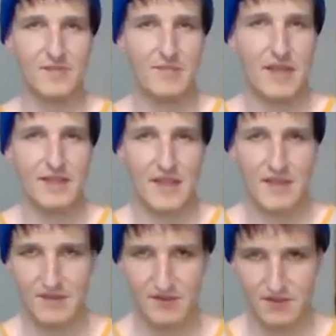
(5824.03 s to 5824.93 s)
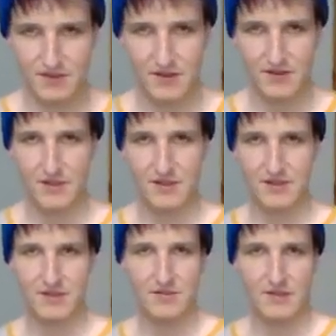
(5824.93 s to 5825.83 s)
make sense. So
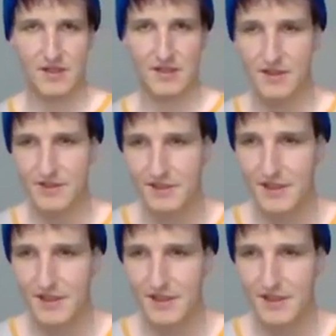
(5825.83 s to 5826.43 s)
it's ridiculous.